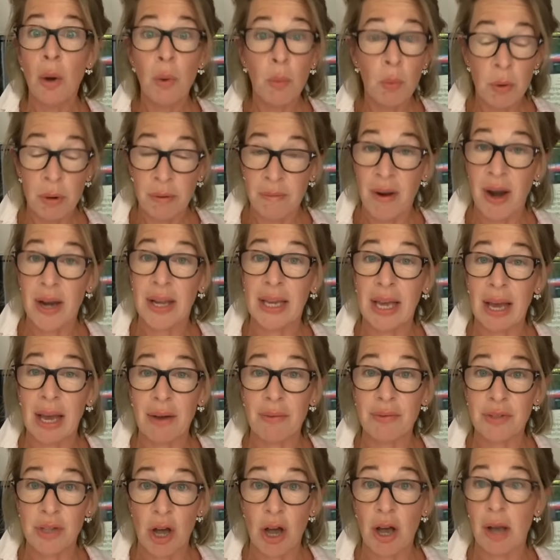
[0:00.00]
we're running out
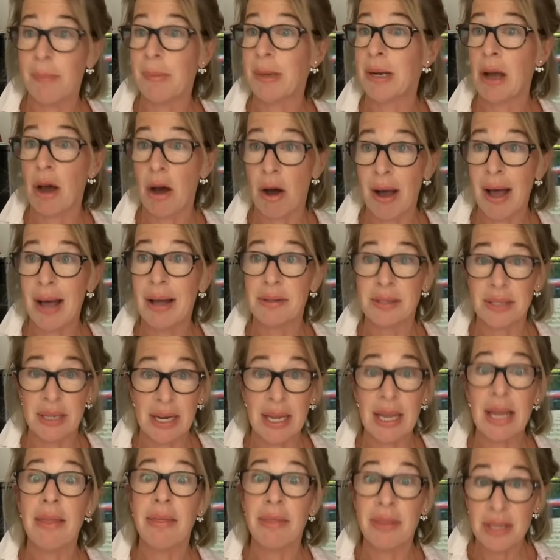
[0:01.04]
of time and our
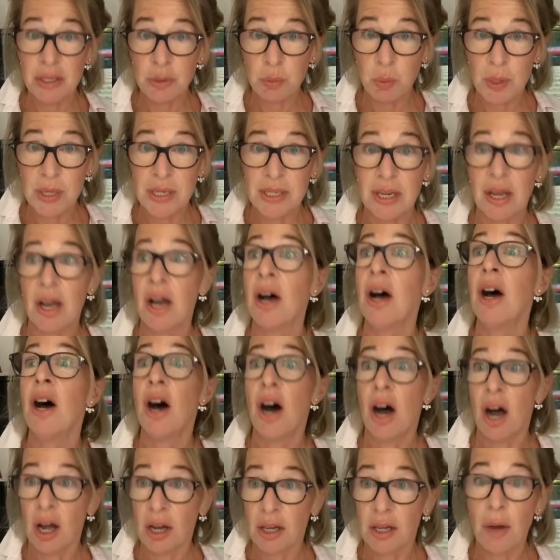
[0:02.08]
elderly this winter
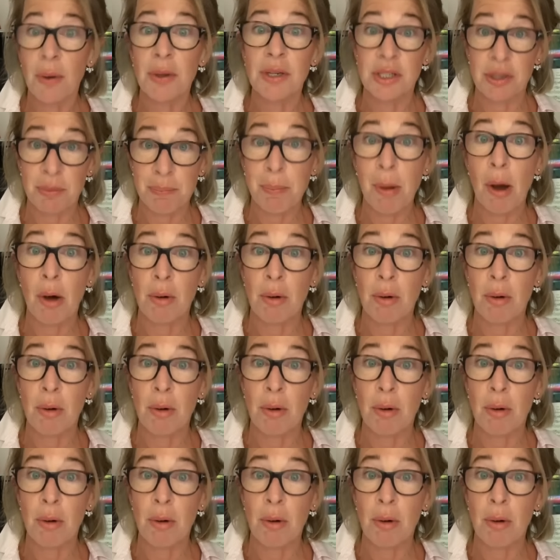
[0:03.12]
are going to